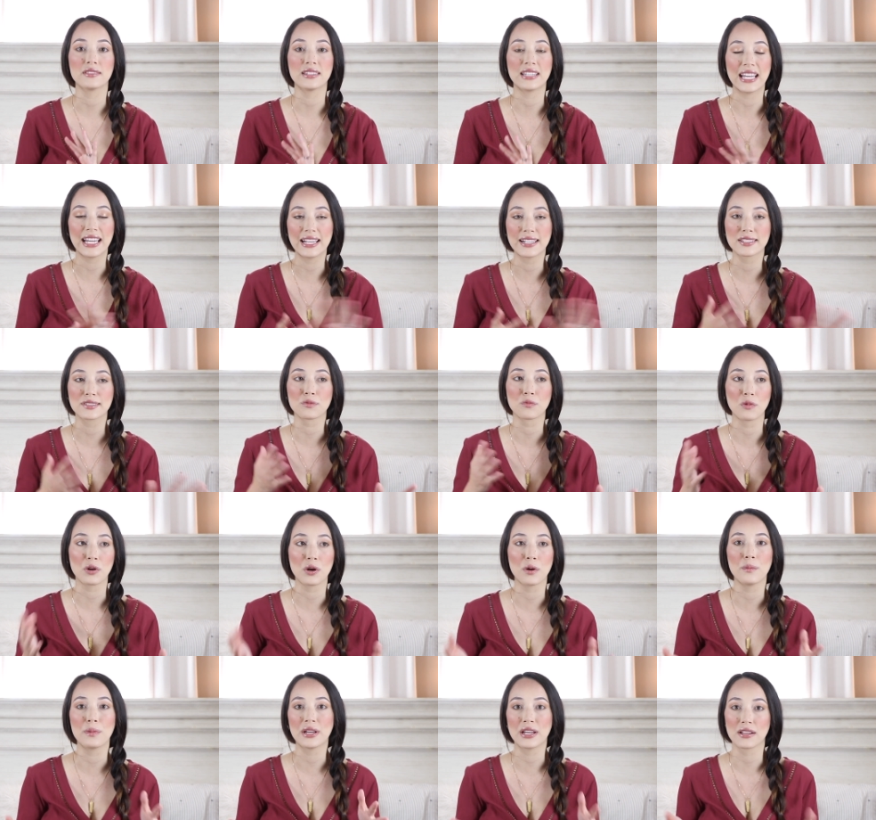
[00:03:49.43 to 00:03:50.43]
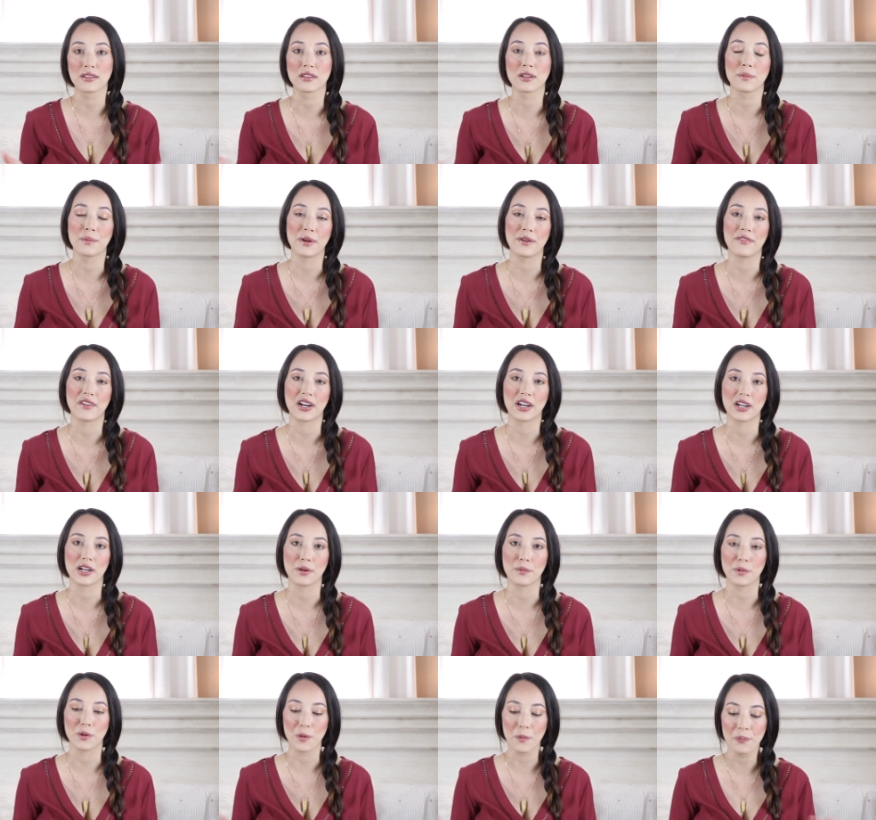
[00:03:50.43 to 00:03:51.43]
Things will be a little bit
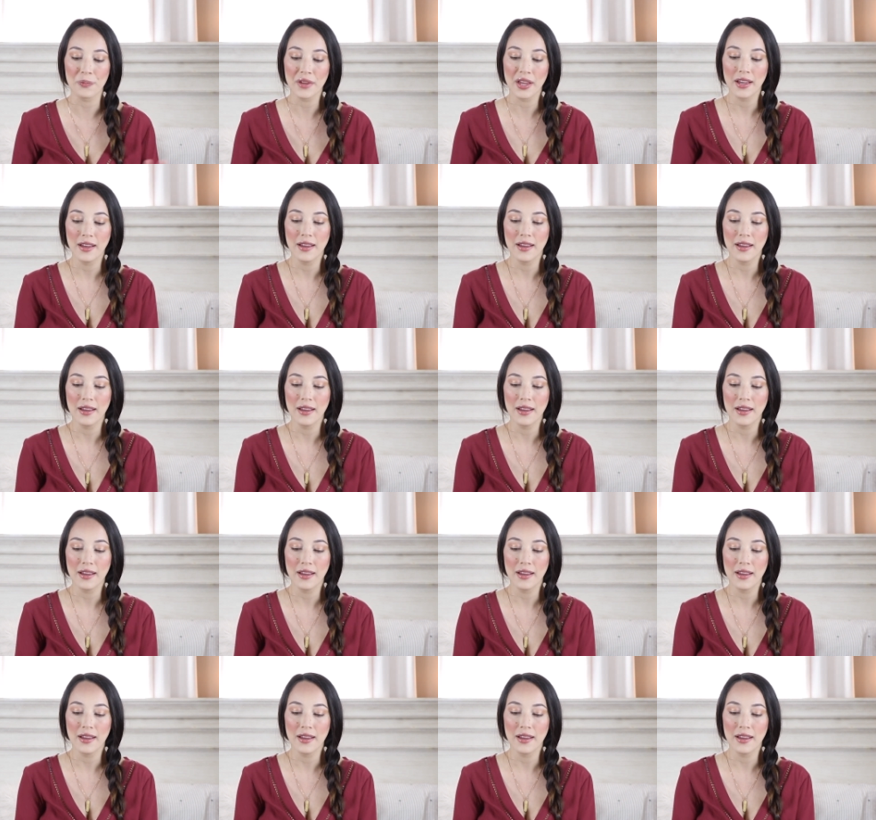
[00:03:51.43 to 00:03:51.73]
variable.